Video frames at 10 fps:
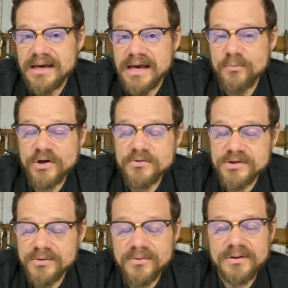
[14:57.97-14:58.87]
And when you
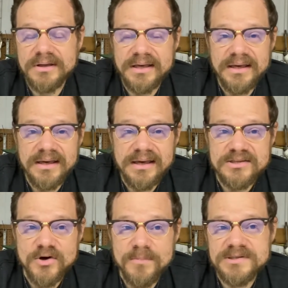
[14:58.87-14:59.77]
do,
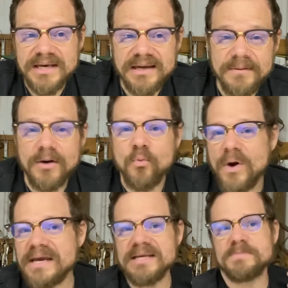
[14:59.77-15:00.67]
it's almost like a
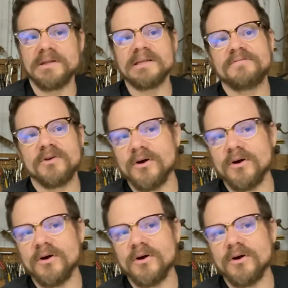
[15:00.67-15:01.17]
weight has been lifted